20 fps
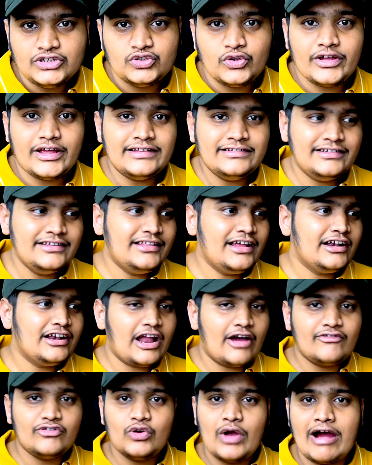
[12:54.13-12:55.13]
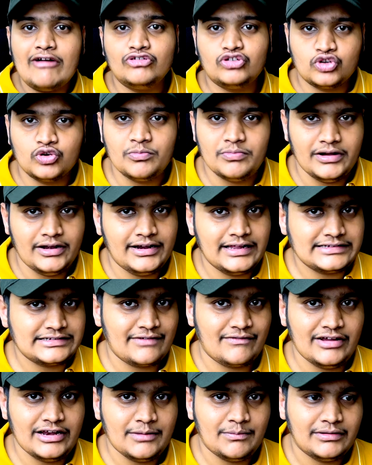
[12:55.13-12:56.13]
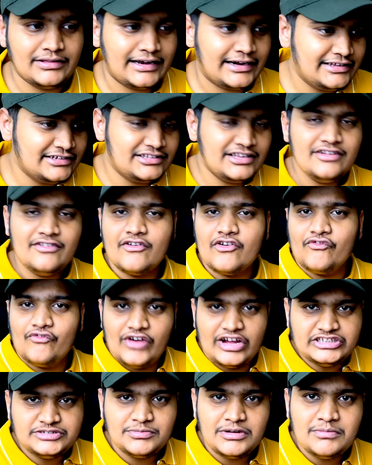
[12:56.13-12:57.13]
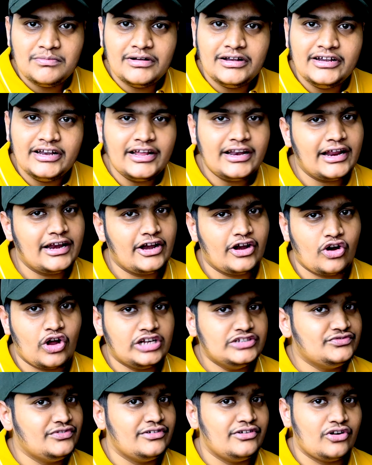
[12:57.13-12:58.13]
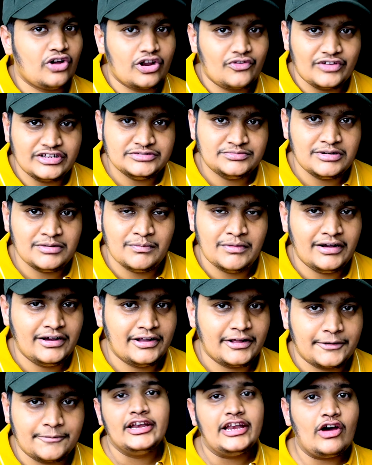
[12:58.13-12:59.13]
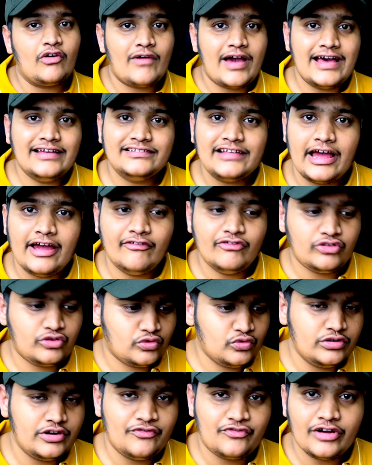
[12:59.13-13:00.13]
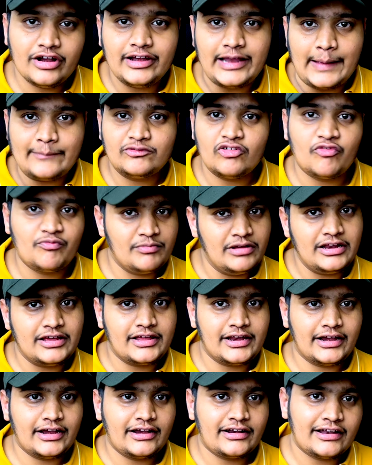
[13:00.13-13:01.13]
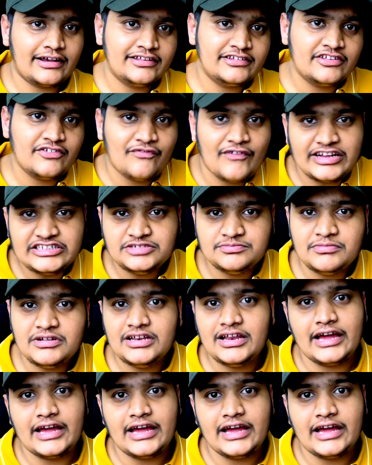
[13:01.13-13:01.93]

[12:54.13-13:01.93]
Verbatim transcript: so you can see that now you have two builders available that is the veg meal builder and a non-veg meal builder now as i have two different types of meal created that is a veg meal